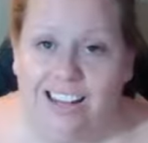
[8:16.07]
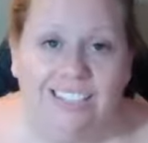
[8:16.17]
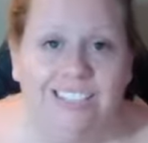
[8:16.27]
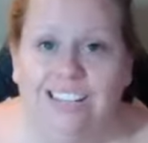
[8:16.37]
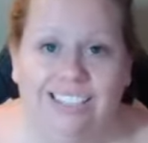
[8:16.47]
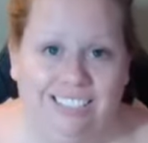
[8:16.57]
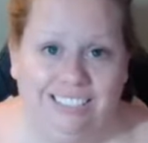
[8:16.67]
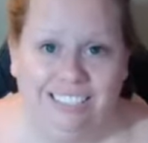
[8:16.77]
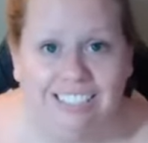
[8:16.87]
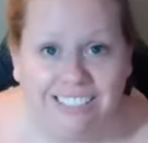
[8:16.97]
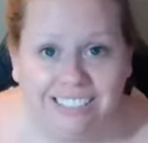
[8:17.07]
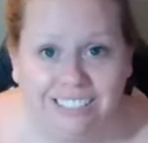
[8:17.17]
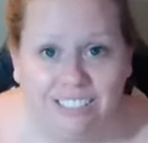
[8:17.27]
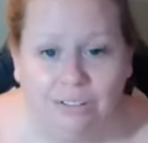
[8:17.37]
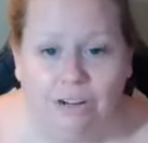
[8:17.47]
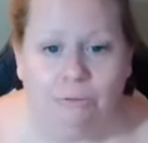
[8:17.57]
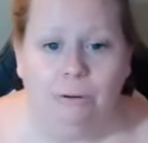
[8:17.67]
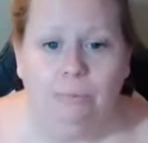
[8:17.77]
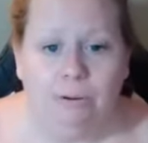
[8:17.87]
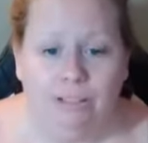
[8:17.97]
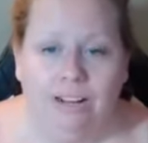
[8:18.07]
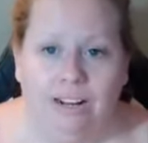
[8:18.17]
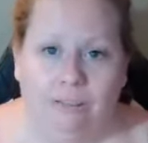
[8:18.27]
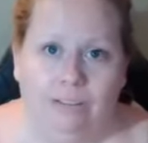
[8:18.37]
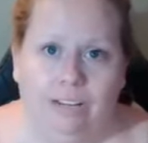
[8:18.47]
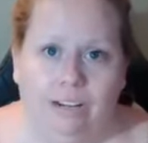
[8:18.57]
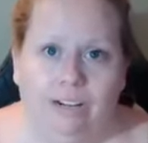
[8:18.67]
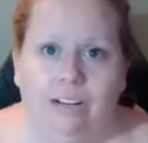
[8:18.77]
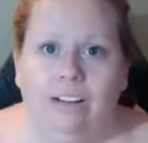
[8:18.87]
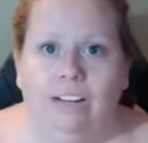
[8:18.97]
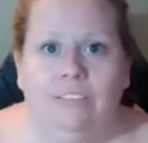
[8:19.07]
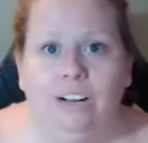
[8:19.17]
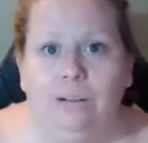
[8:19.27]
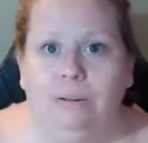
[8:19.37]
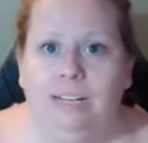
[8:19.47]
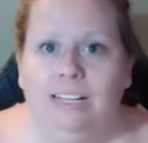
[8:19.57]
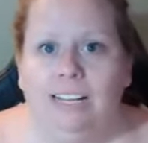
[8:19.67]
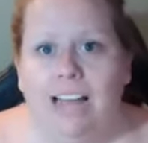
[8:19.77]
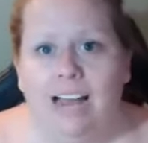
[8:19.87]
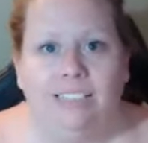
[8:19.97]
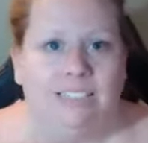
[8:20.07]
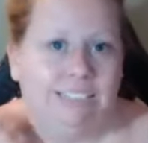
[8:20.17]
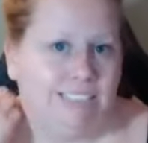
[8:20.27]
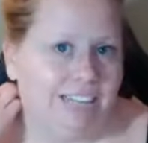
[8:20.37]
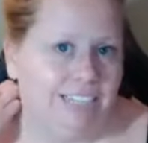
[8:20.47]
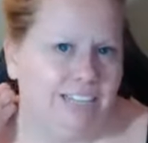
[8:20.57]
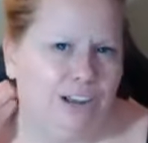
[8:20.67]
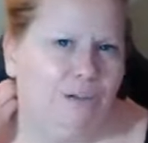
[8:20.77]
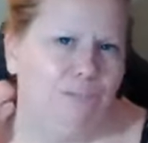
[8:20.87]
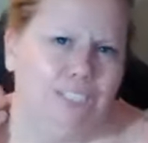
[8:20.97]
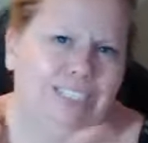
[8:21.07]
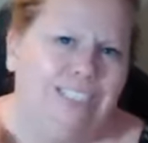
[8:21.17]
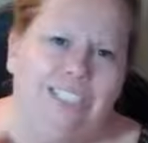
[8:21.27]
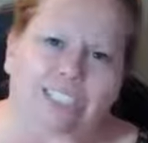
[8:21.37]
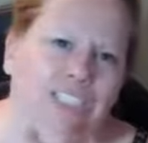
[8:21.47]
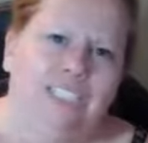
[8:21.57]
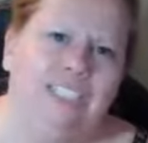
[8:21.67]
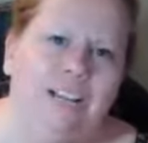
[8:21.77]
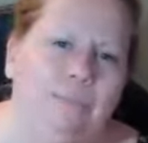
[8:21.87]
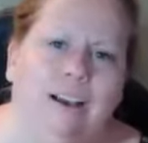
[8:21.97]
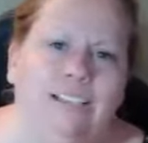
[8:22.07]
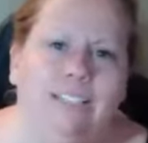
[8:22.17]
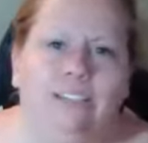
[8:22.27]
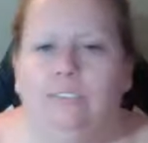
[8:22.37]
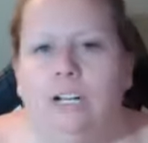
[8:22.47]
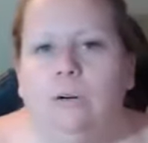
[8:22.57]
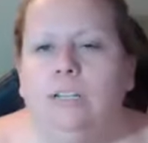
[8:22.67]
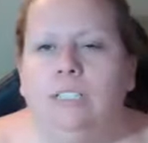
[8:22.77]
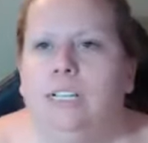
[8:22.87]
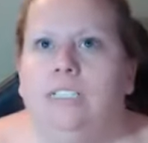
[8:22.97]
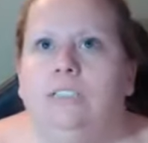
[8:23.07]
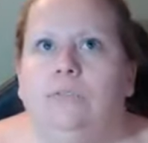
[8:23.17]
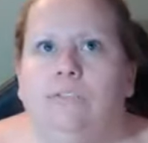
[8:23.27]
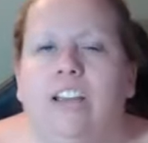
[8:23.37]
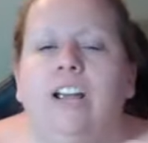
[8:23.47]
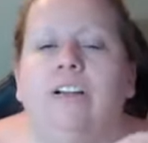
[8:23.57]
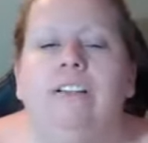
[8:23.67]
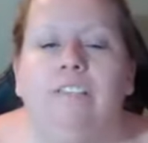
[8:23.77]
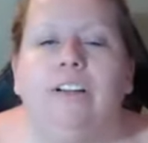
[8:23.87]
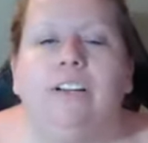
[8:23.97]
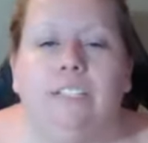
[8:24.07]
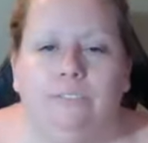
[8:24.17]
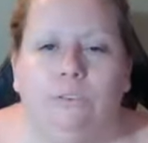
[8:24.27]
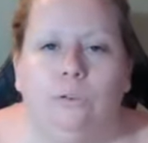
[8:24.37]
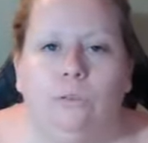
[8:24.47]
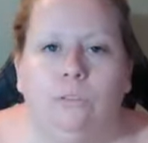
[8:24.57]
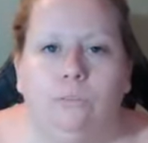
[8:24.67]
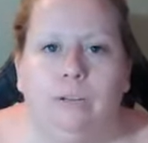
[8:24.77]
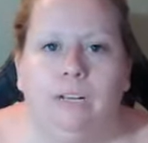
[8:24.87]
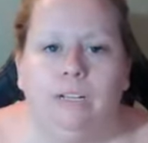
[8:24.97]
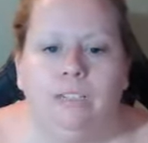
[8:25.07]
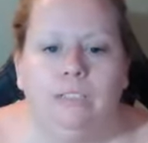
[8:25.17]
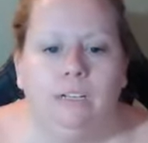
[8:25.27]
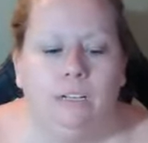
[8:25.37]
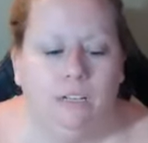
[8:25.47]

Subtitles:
is not easy. So I want to put that out there. If anybody like says like, oh, just think positive, you know, it's very, very difficult because